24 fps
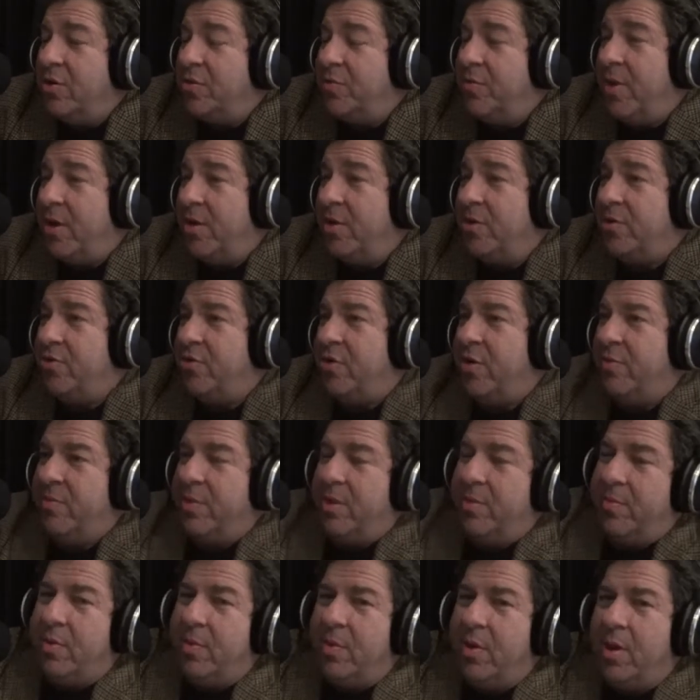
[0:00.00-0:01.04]
Mandatory
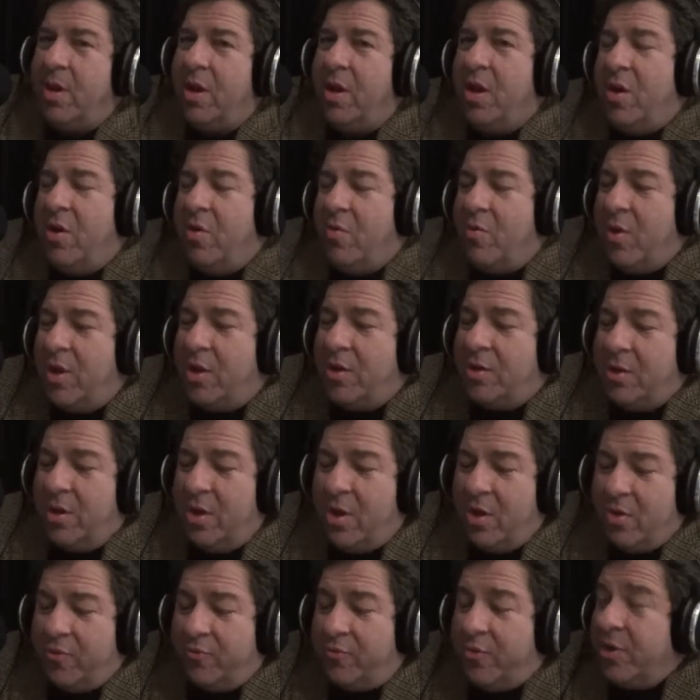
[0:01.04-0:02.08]
minimum. Well,
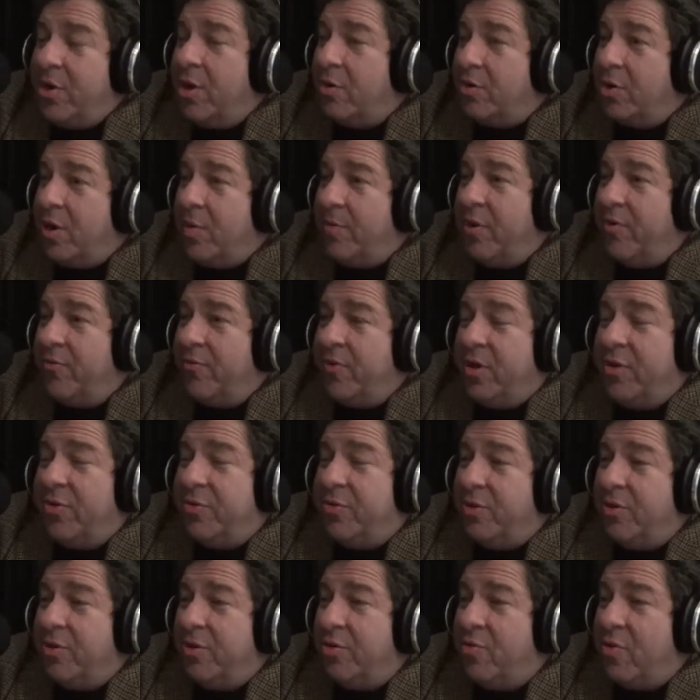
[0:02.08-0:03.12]
no, if you don't. I mean, if they don't
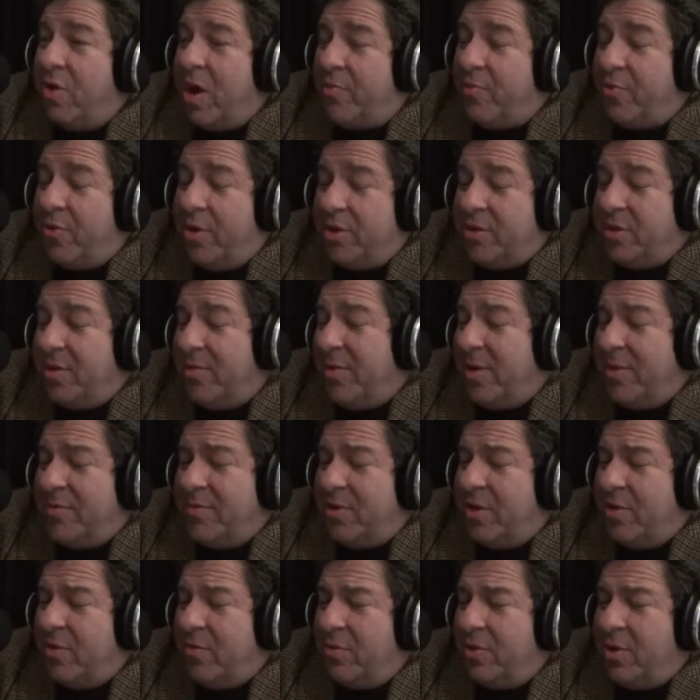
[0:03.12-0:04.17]
think you cooperate, sometimes
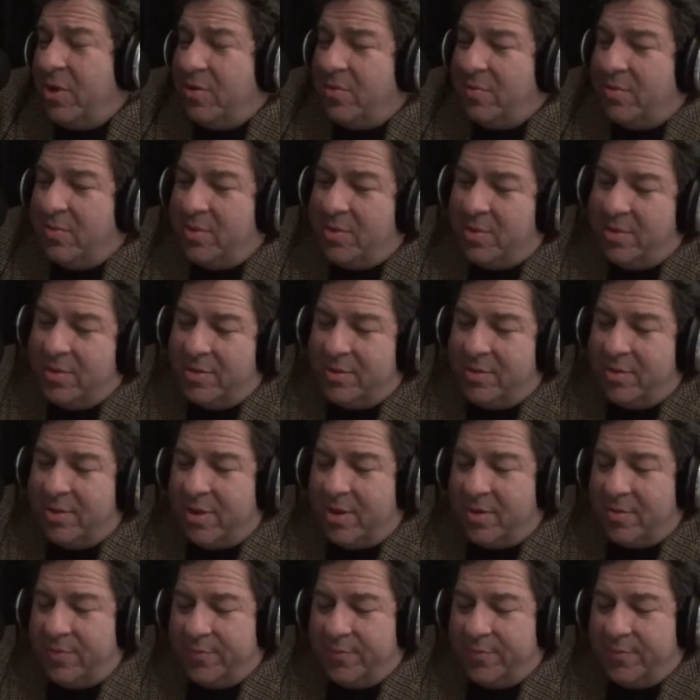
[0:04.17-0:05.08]
they don't, they're not.